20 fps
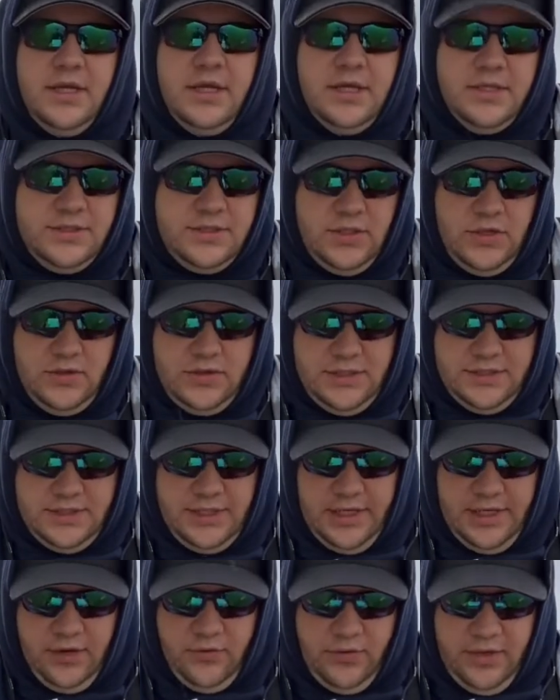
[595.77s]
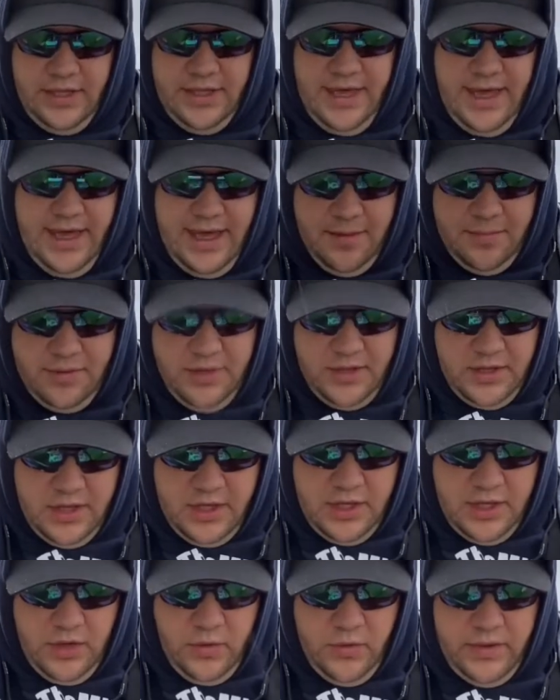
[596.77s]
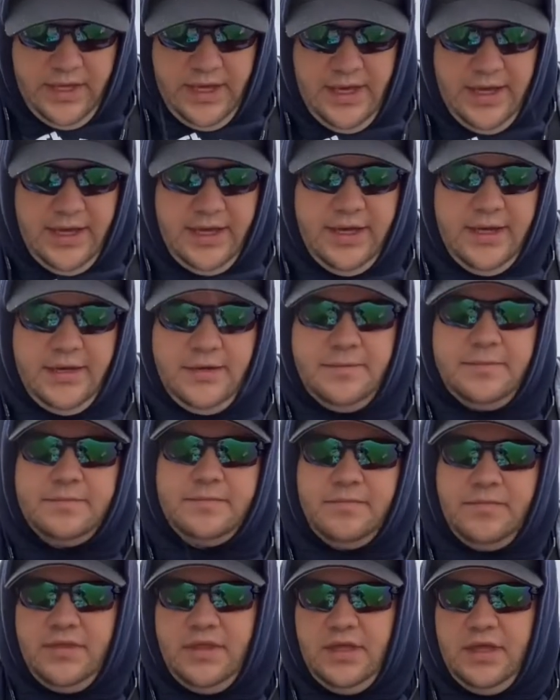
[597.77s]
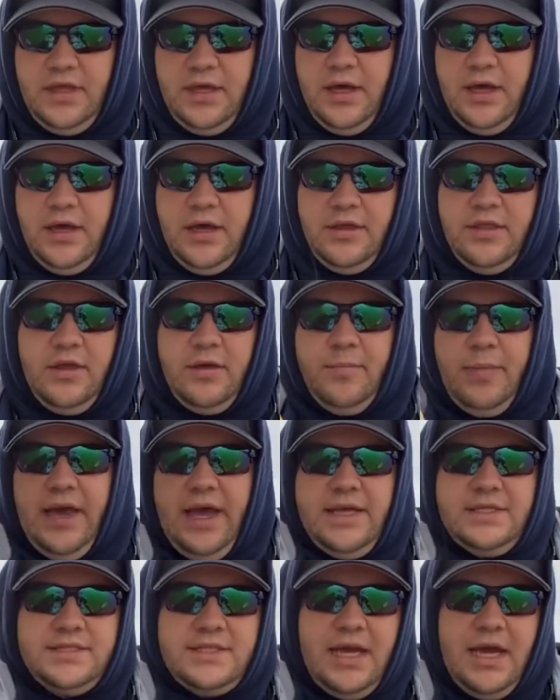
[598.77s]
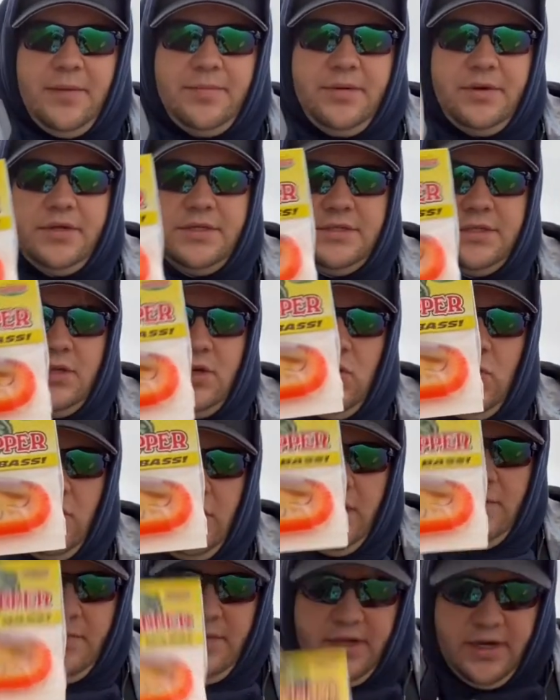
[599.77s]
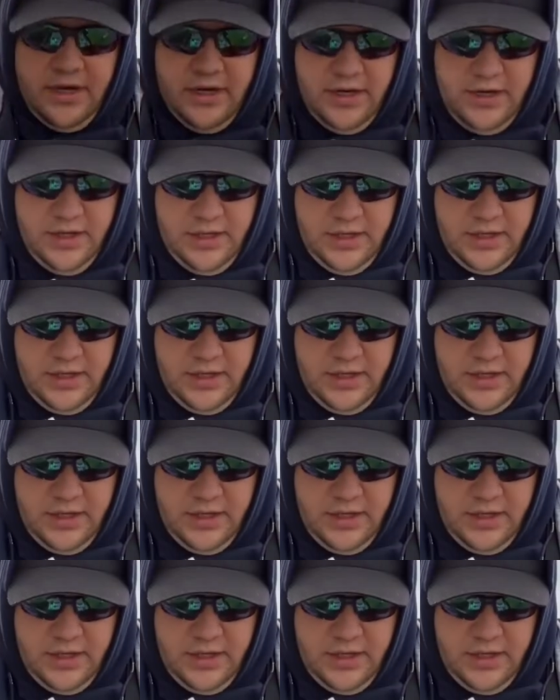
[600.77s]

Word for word: So just like a recap, we got the uh, the bass stoppers little worm there.